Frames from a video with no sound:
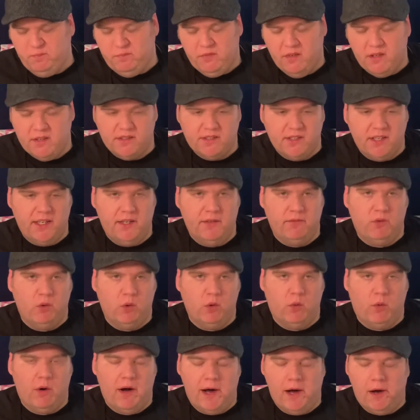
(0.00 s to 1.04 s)
sink for a
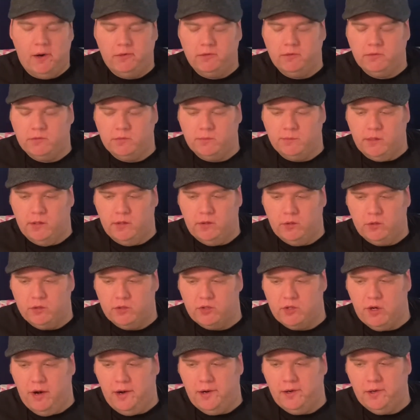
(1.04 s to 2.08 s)
while in the little
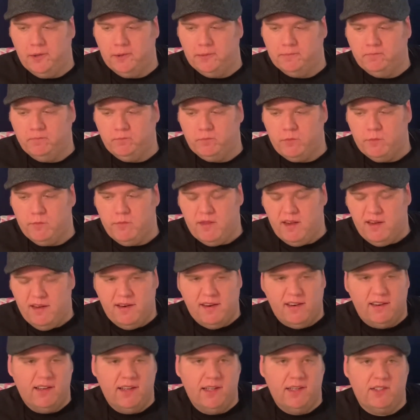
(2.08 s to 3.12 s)
strainer,
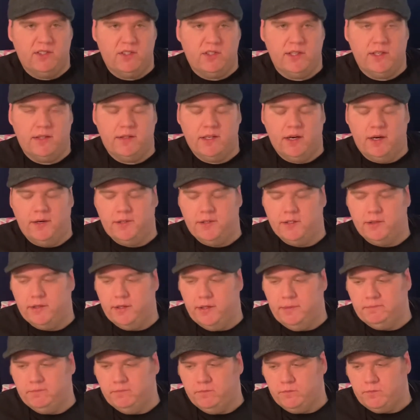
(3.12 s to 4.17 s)
let it sit there till it
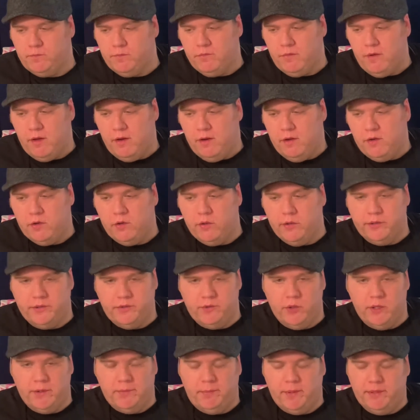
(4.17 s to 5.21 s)
quit
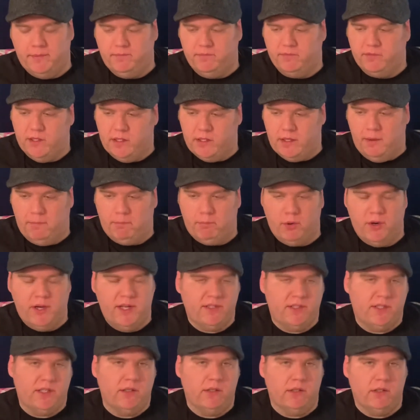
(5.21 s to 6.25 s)
dripping. Then I
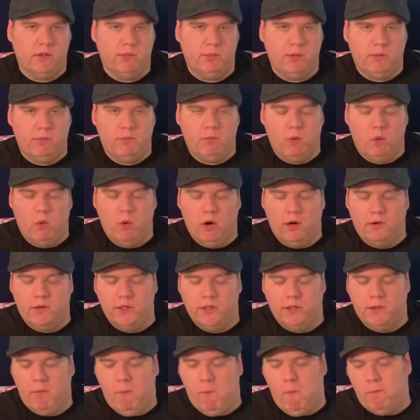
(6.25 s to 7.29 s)
pressed it a little bit more
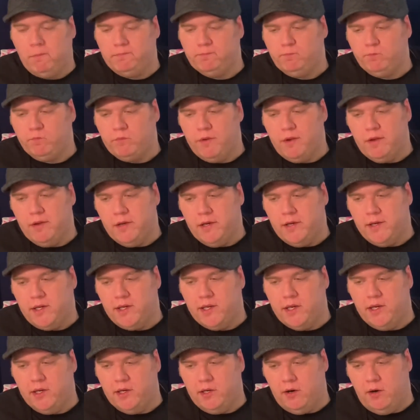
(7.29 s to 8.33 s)
to
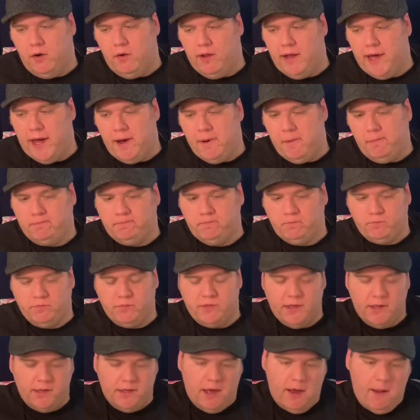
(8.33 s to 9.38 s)
get it all out. And
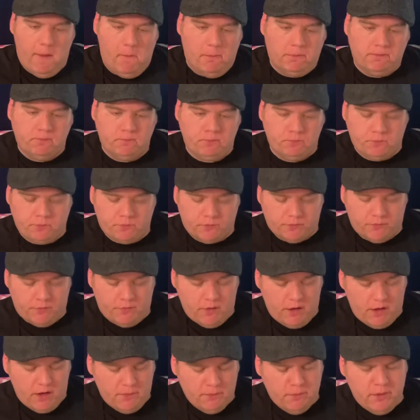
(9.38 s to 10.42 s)
then I
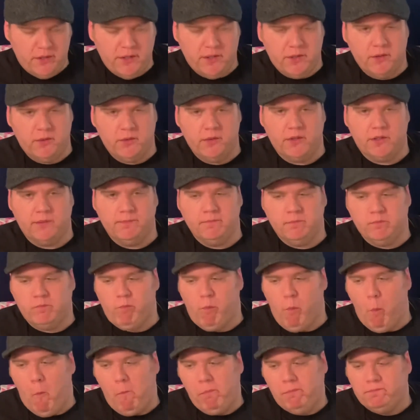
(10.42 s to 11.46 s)
put it on
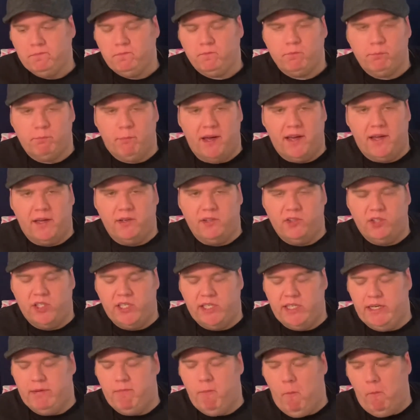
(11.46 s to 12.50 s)
a baking
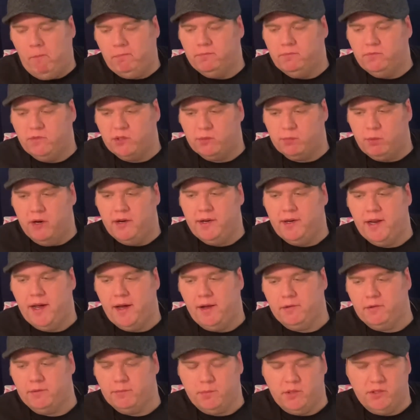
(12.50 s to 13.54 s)
sheet, spread it
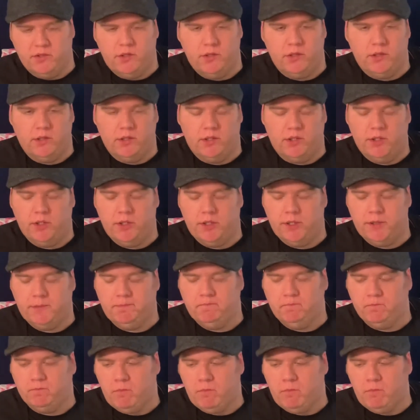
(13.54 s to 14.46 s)
out as much as I could,